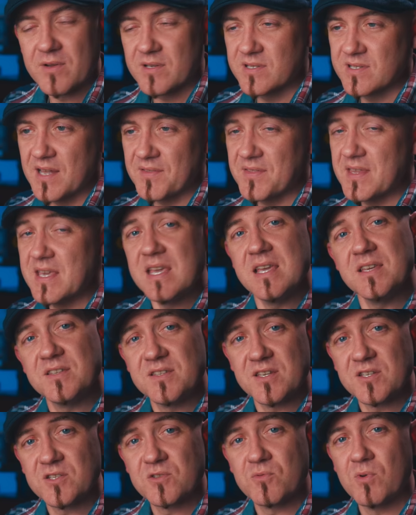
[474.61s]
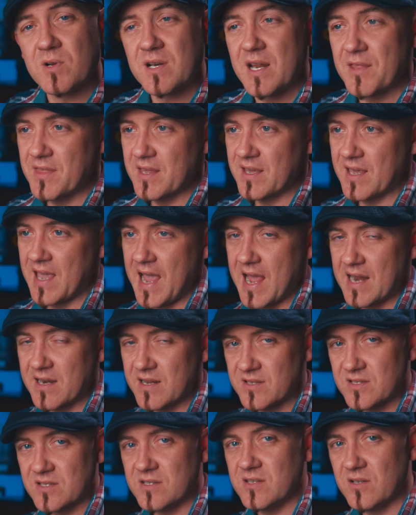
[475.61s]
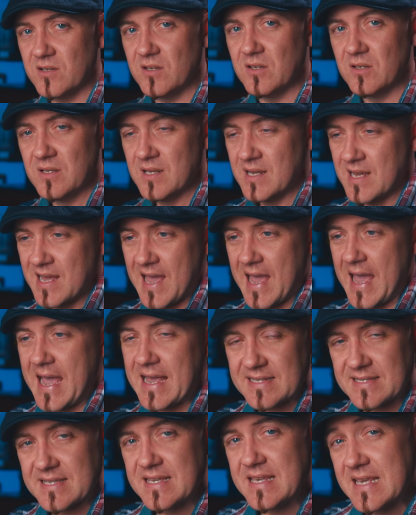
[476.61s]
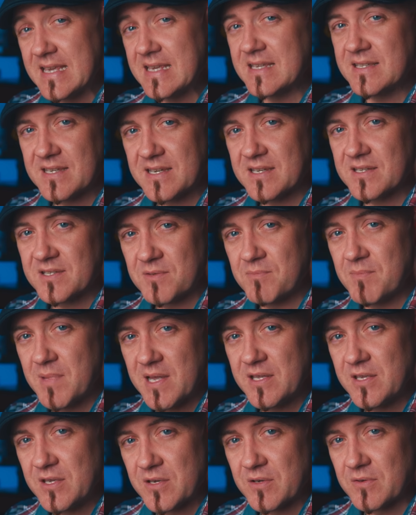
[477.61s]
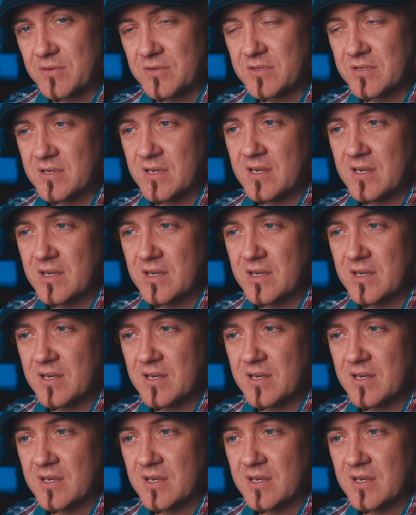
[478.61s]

It's not the easiest one. I think Canon still has the easiest menus.